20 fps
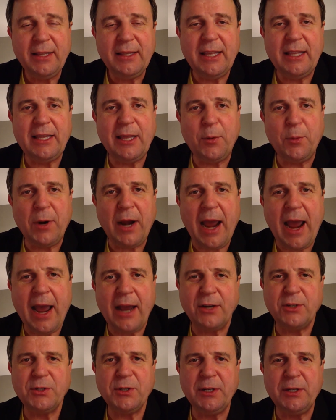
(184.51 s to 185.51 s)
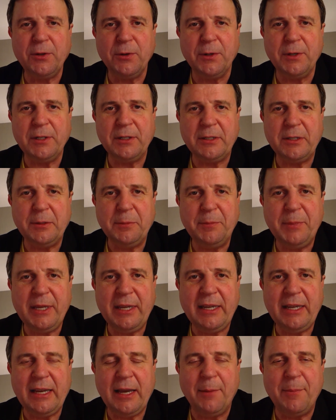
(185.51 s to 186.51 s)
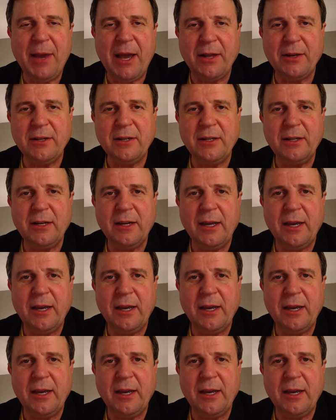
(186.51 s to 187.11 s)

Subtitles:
that they were actually going to be about